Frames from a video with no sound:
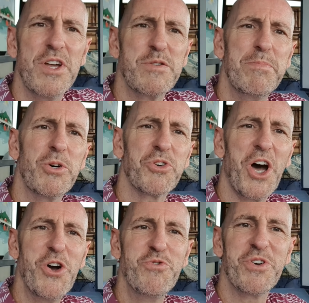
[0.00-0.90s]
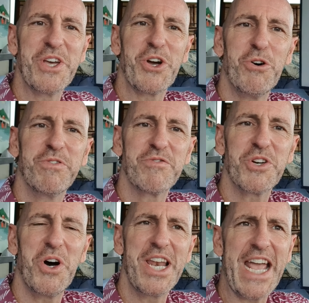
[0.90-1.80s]
that's built over the Gulf of
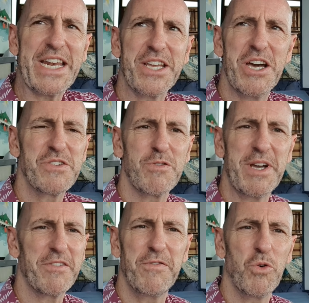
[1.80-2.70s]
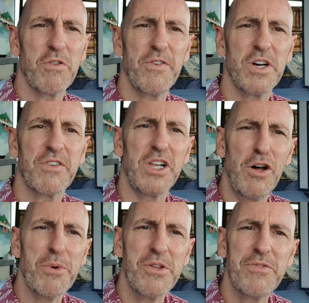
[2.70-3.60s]
Thailand. It goes for about four or five
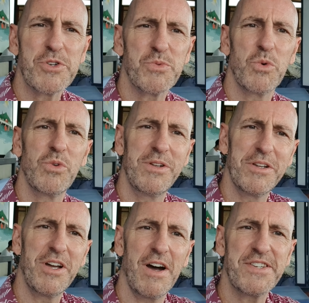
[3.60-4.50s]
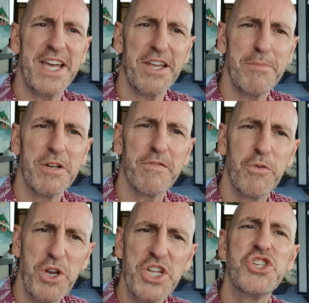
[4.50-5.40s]
kilometers, which will, I've taken a bit of
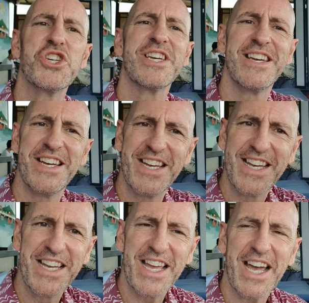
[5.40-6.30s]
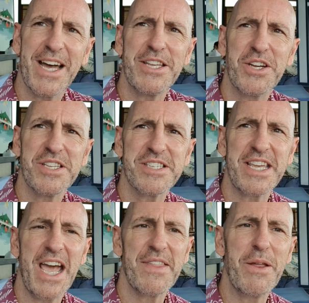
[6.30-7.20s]
footage. Uh, you can
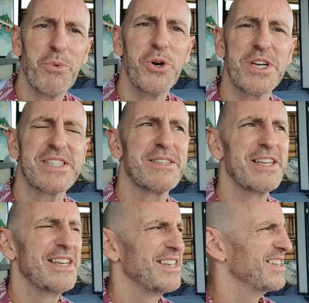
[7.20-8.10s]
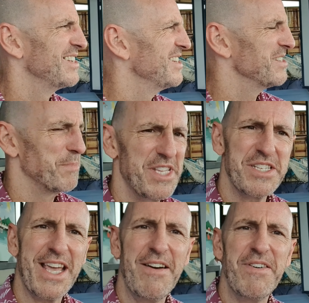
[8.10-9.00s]
see how that works. But this
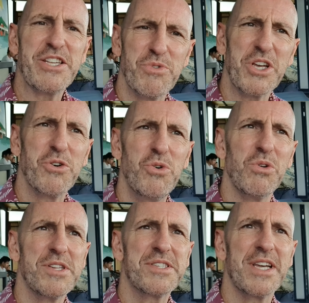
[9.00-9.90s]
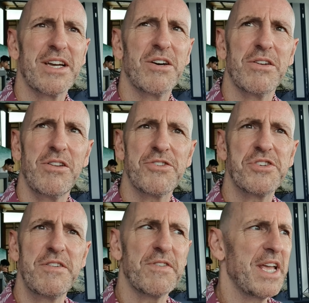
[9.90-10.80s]
cafe is really cool. It's uh, got lots
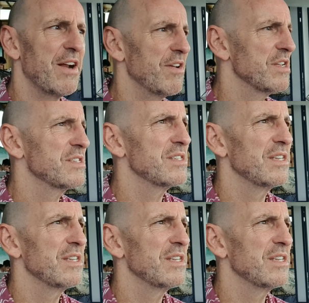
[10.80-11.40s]
of different areas.